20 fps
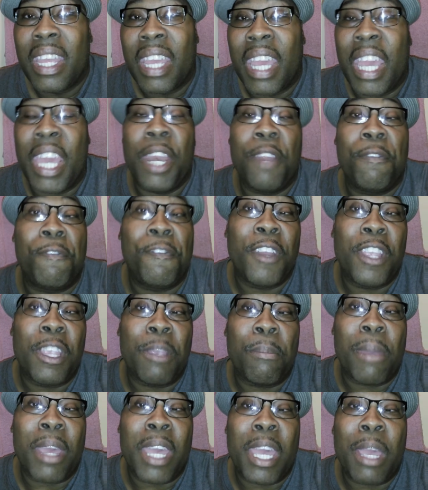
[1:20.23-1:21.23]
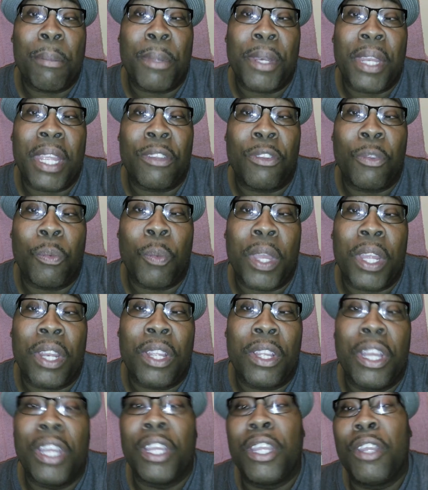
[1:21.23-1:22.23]
Hate it for you, man, but that's the way the
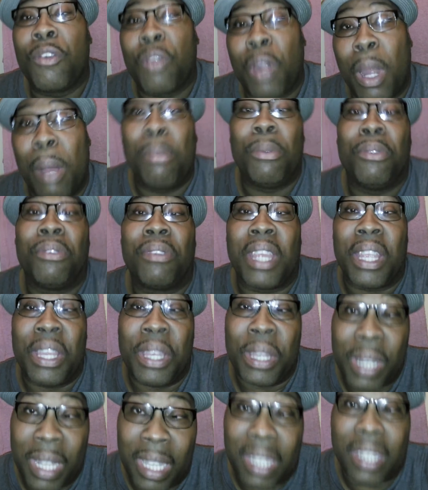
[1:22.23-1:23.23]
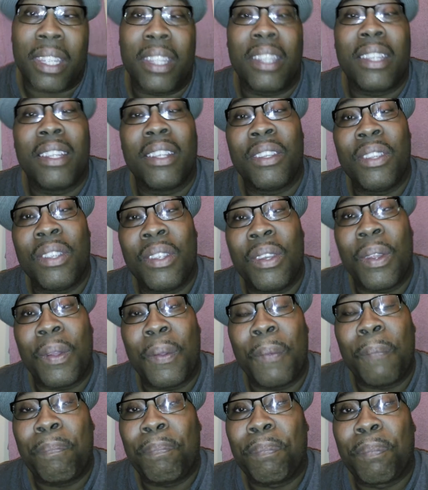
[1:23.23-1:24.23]
cookie crumbles. Can you dig it, you know?
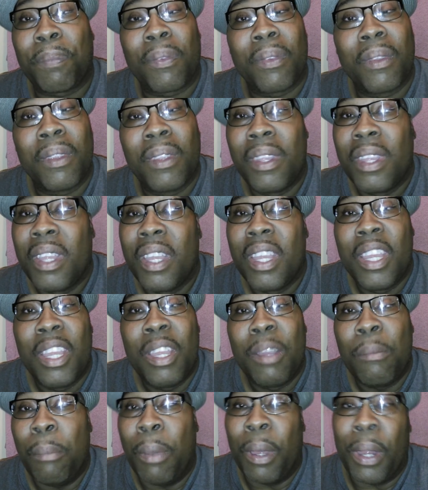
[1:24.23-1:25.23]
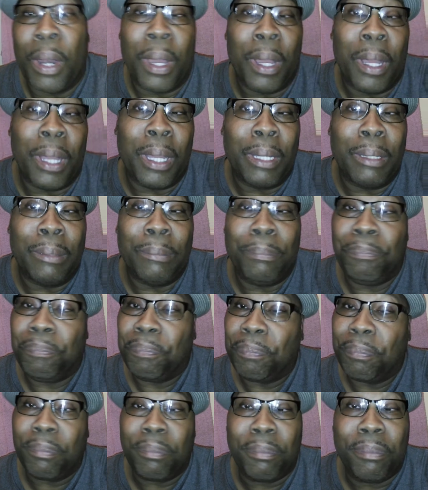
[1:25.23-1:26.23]
But um,
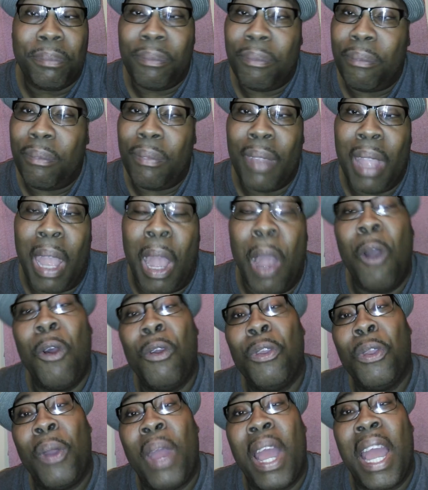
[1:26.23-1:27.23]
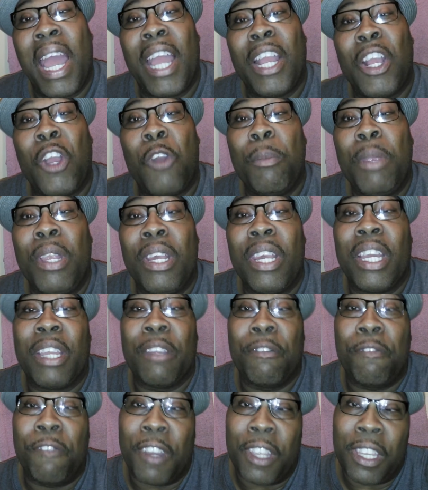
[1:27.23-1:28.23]
I don't know how I gonna be
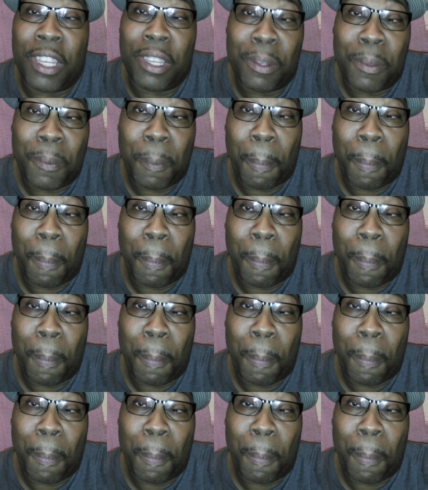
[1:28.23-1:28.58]
looking for you.